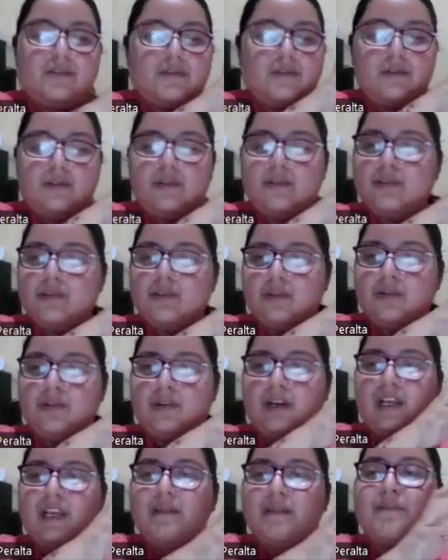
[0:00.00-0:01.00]

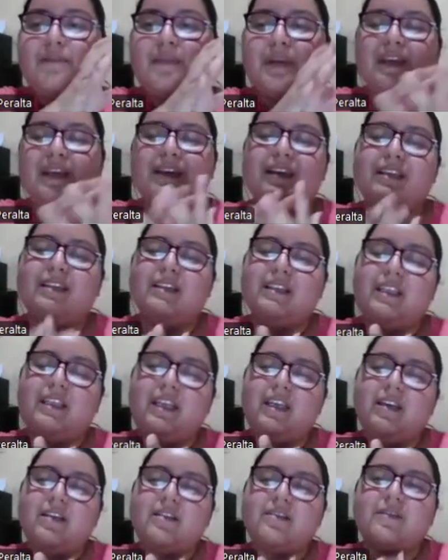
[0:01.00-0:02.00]
structure and main
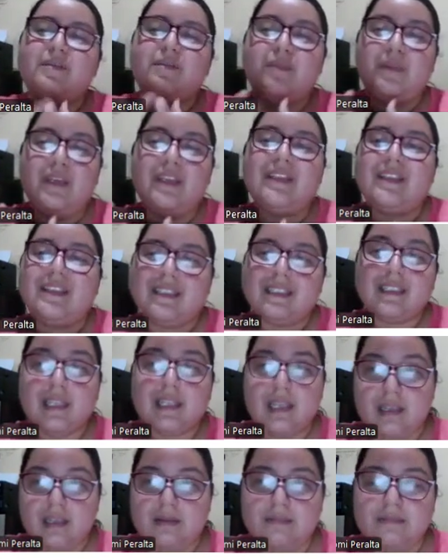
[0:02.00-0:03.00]
ideas remain the
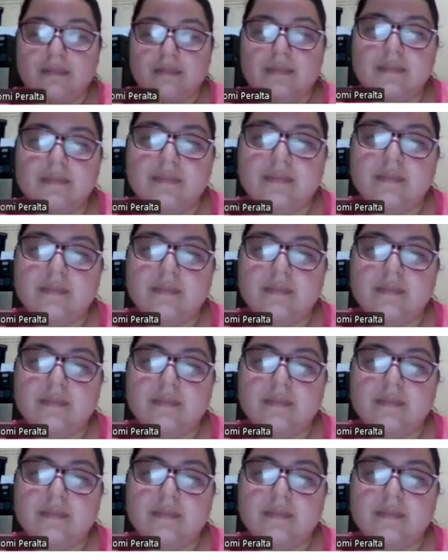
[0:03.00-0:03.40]
same.